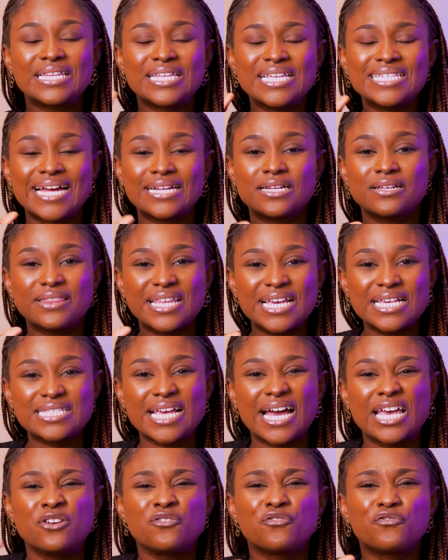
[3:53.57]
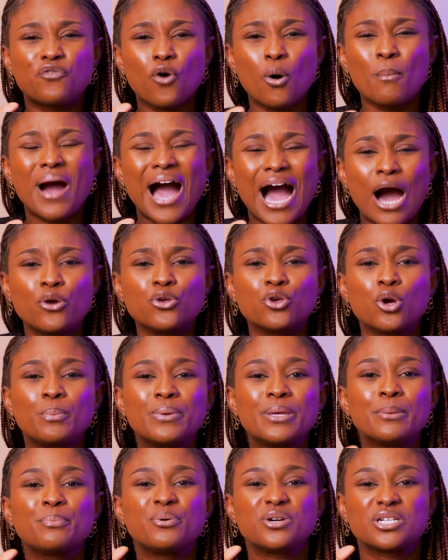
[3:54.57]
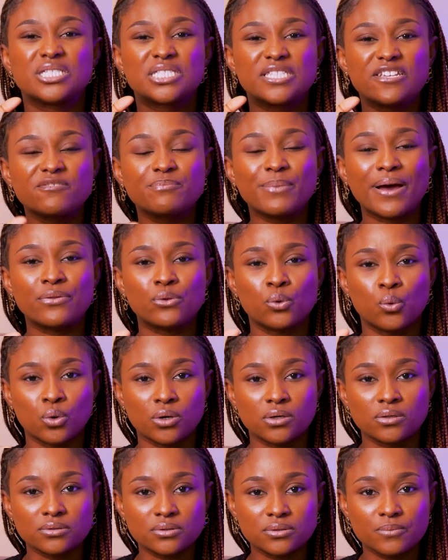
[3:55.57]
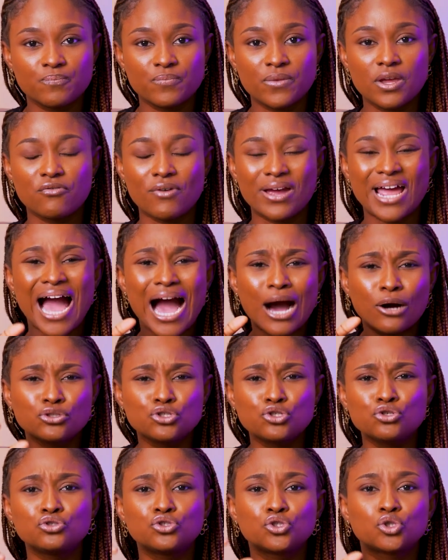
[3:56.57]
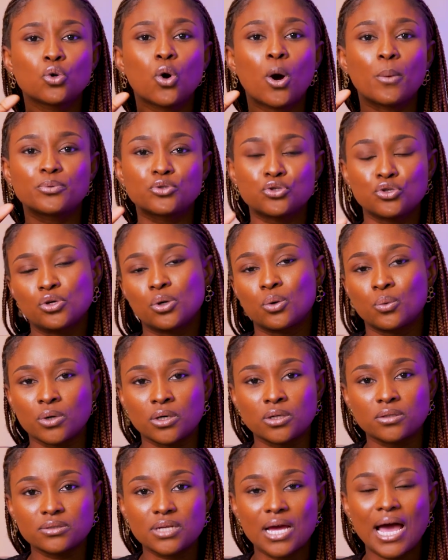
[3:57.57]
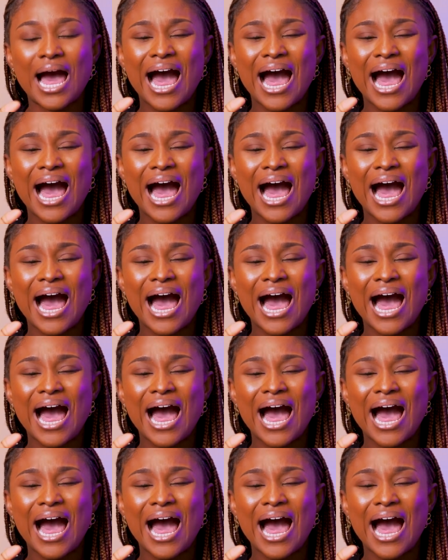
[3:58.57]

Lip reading: These are the things that inform how you're being perceived by the world, right? How do you show up to the world?